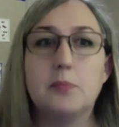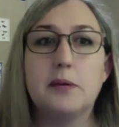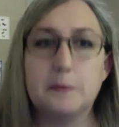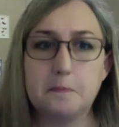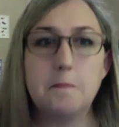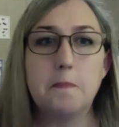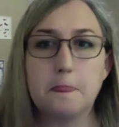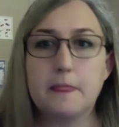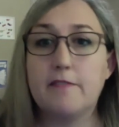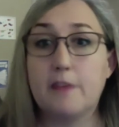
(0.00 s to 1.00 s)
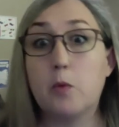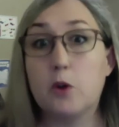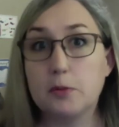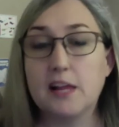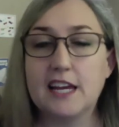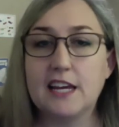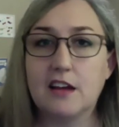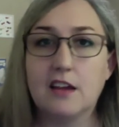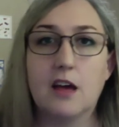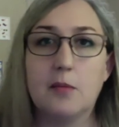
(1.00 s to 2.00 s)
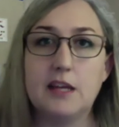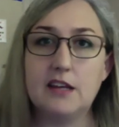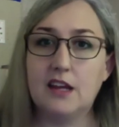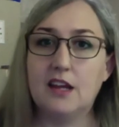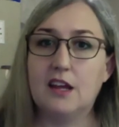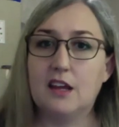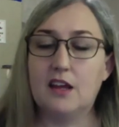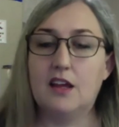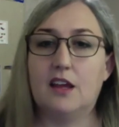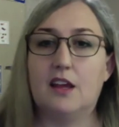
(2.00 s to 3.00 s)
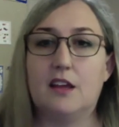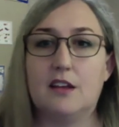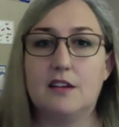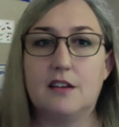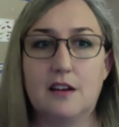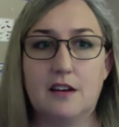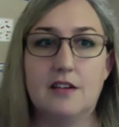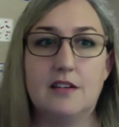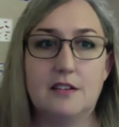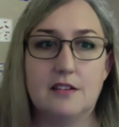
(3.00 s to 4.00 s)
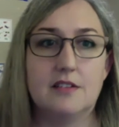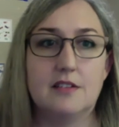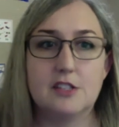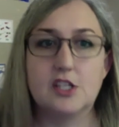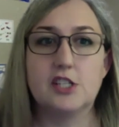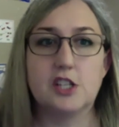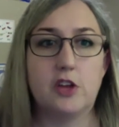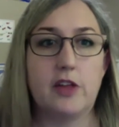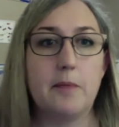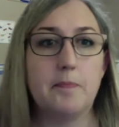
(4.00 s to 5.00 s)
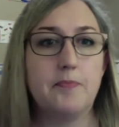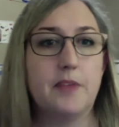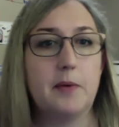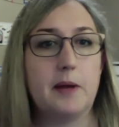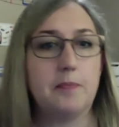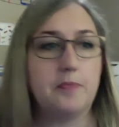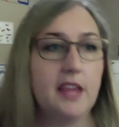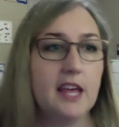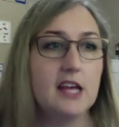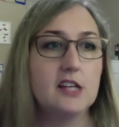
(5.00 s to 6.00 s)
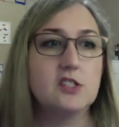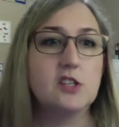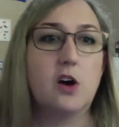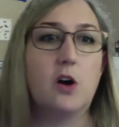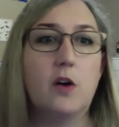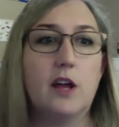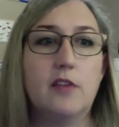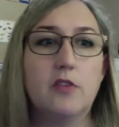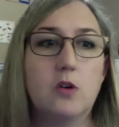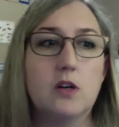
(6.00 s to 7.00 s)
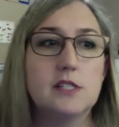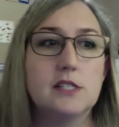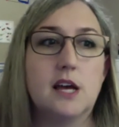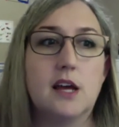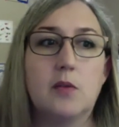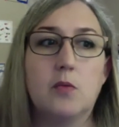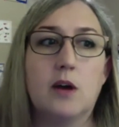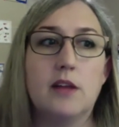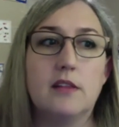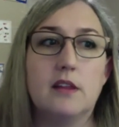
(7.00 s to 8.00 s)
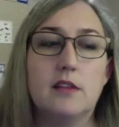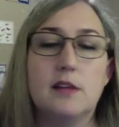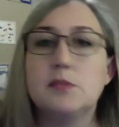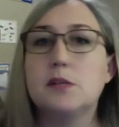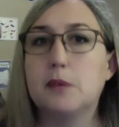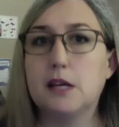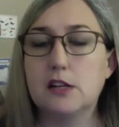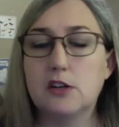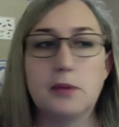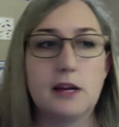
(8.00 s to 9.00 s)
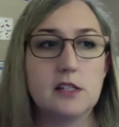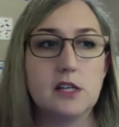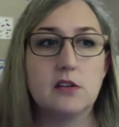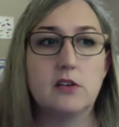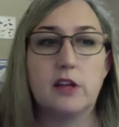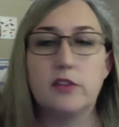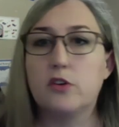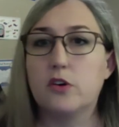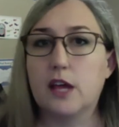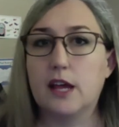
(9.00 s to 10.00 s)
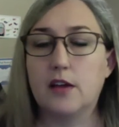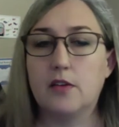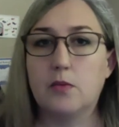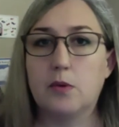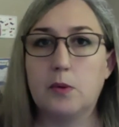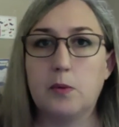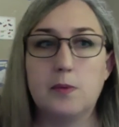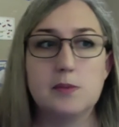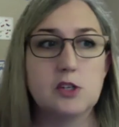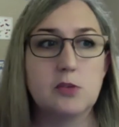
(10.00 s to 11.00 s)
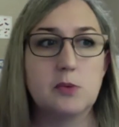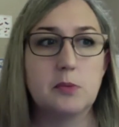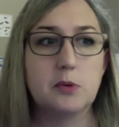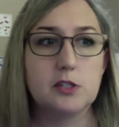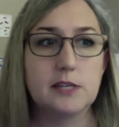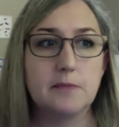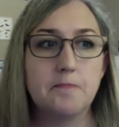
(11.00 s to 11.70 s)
But if they were planning on coming, and it's good to know that. Anyway, so, and of course, I want them to be cleared by our doctor that they're okay when we resume in person.